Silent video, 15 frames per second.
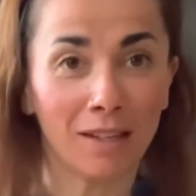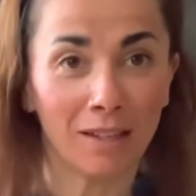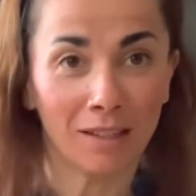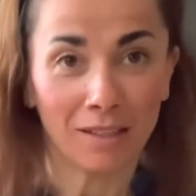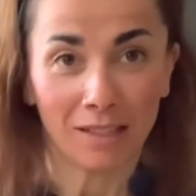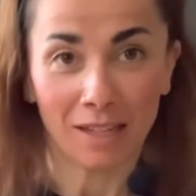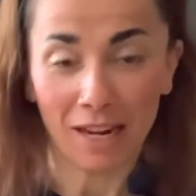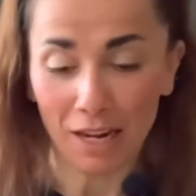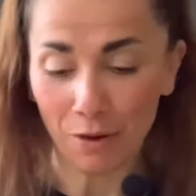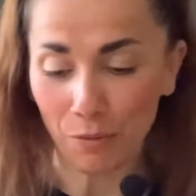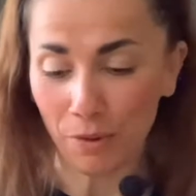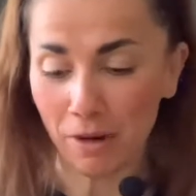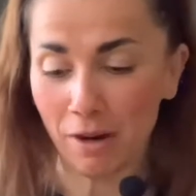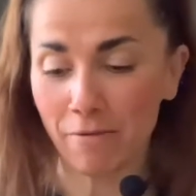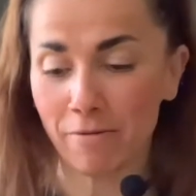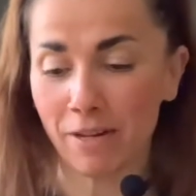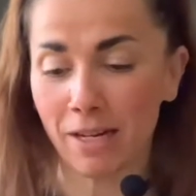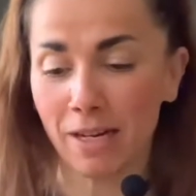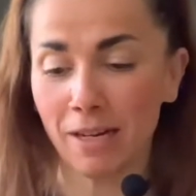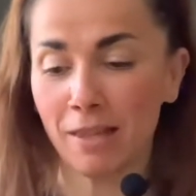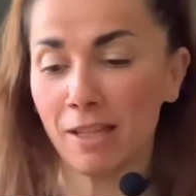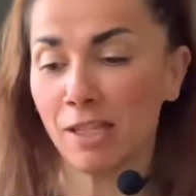Tonight we're
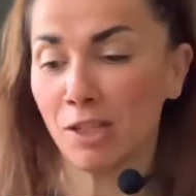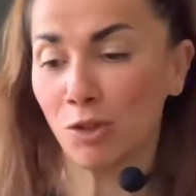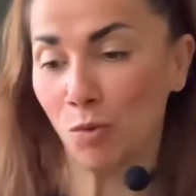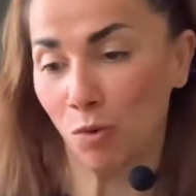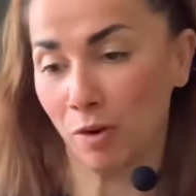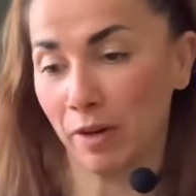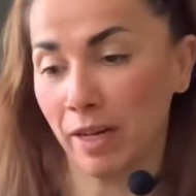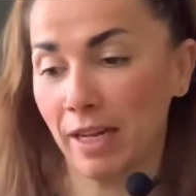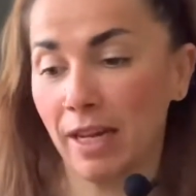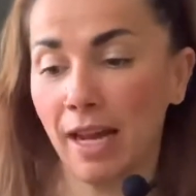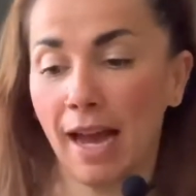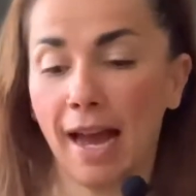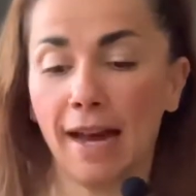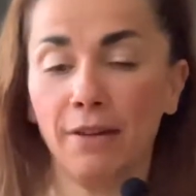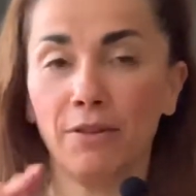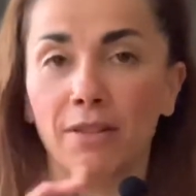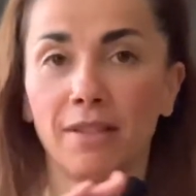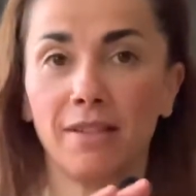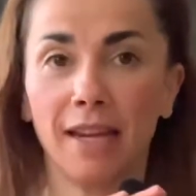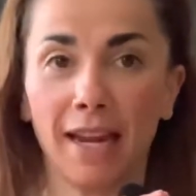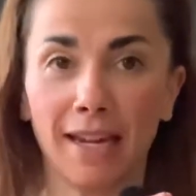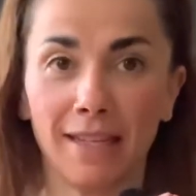reading the story
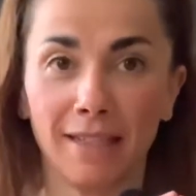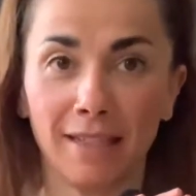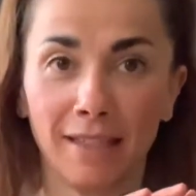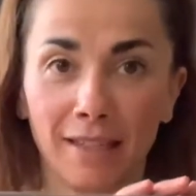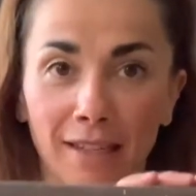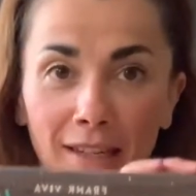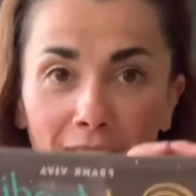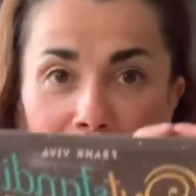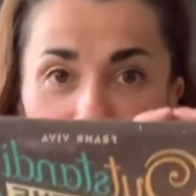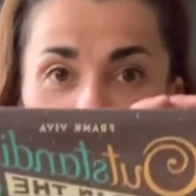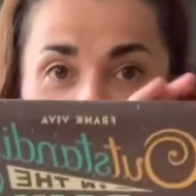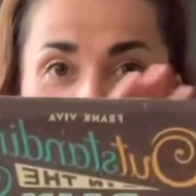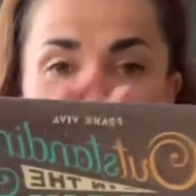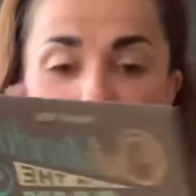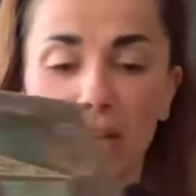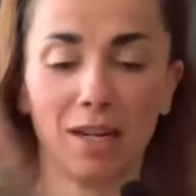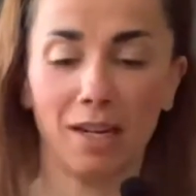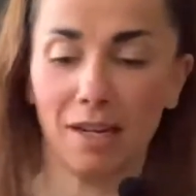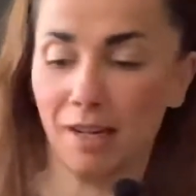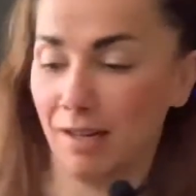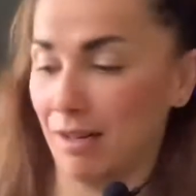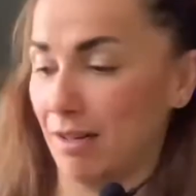Outstanding in the
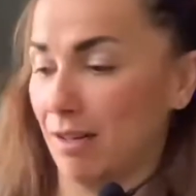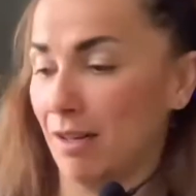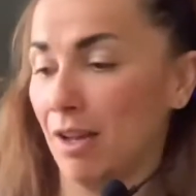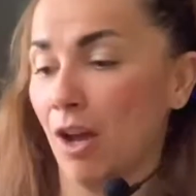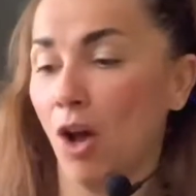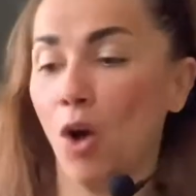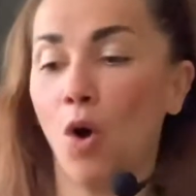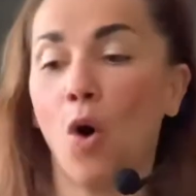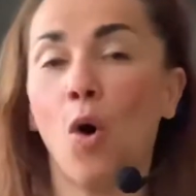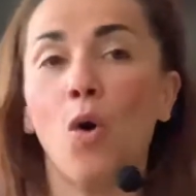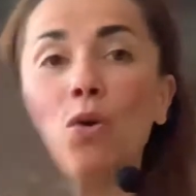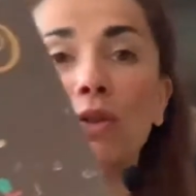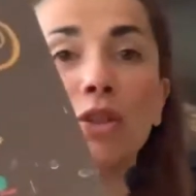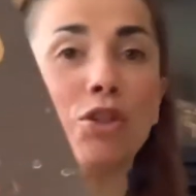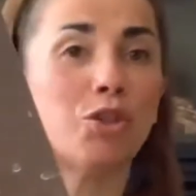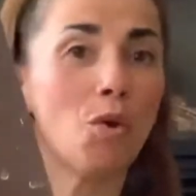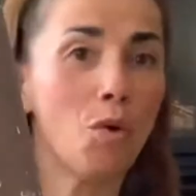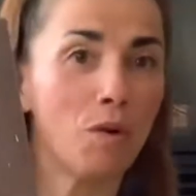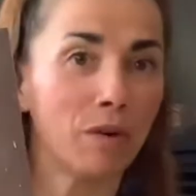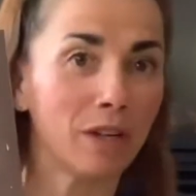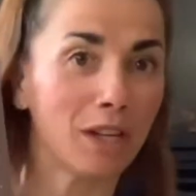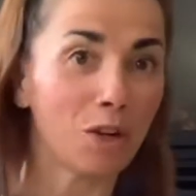Rain, a whole
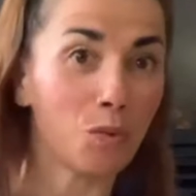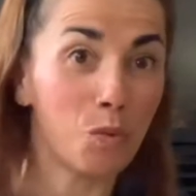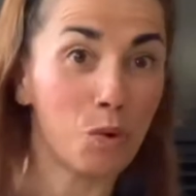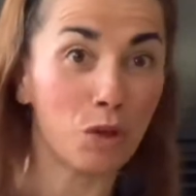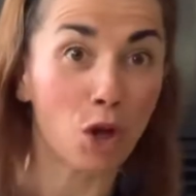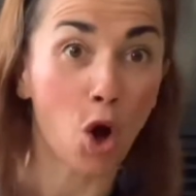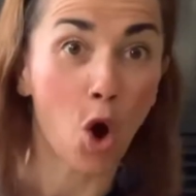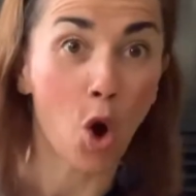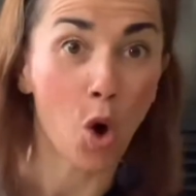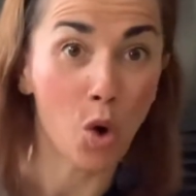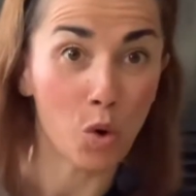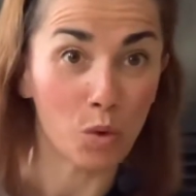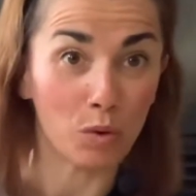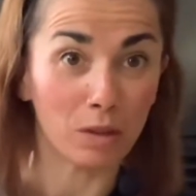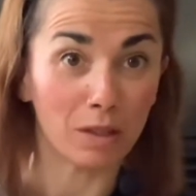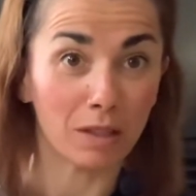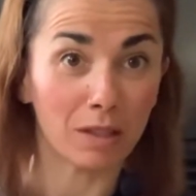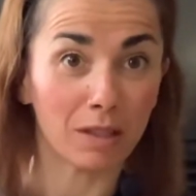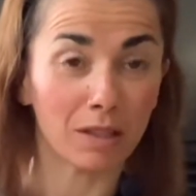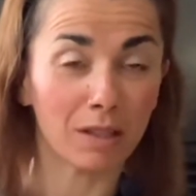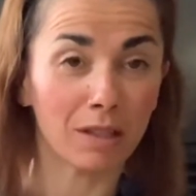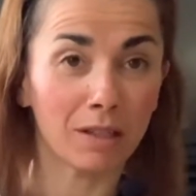story with
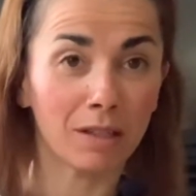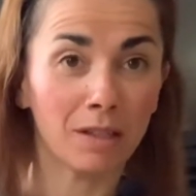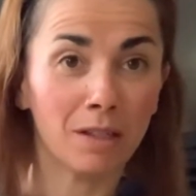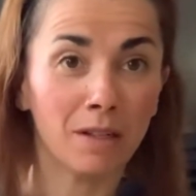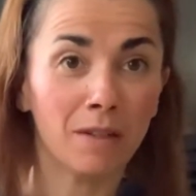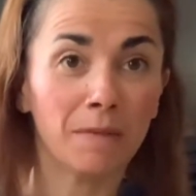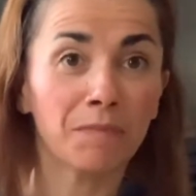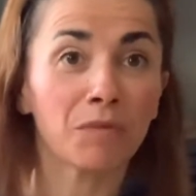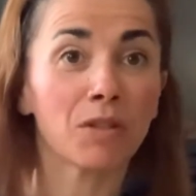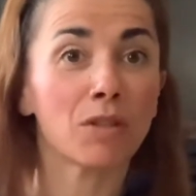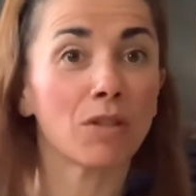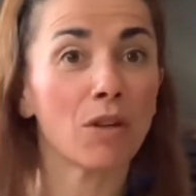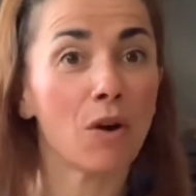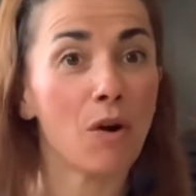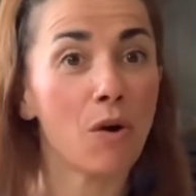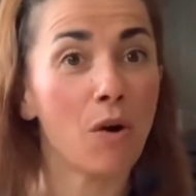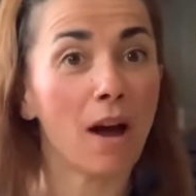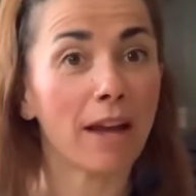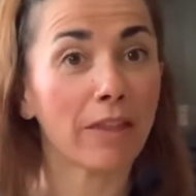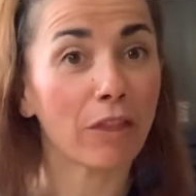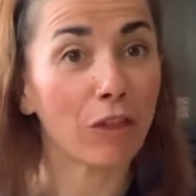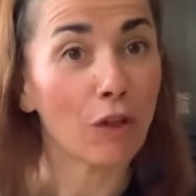holes. So I
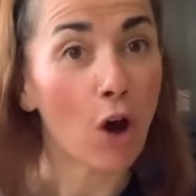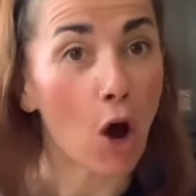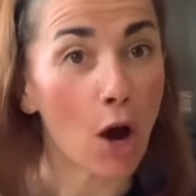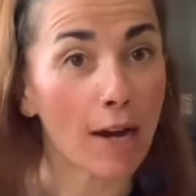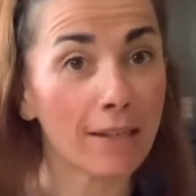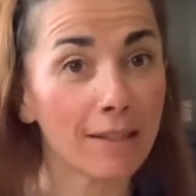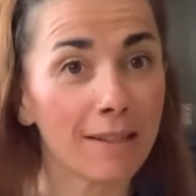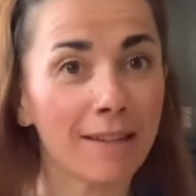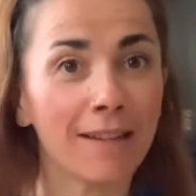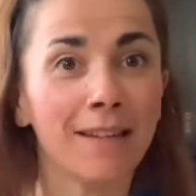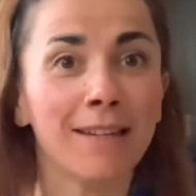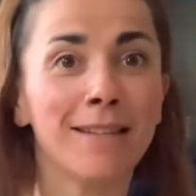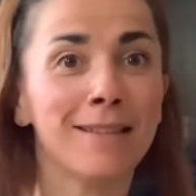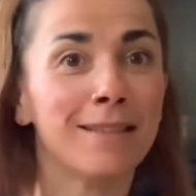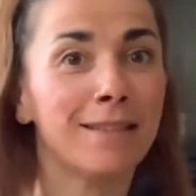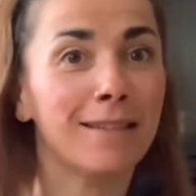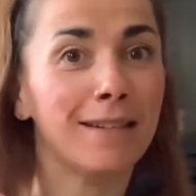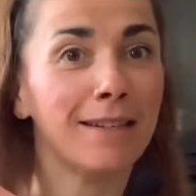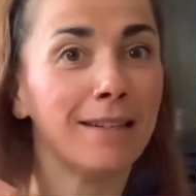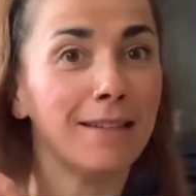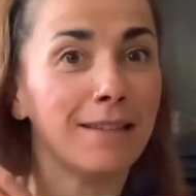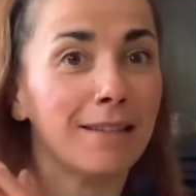thought,
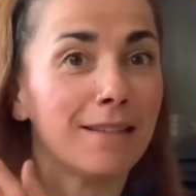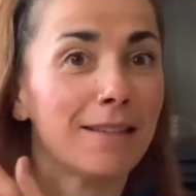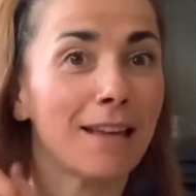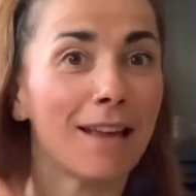since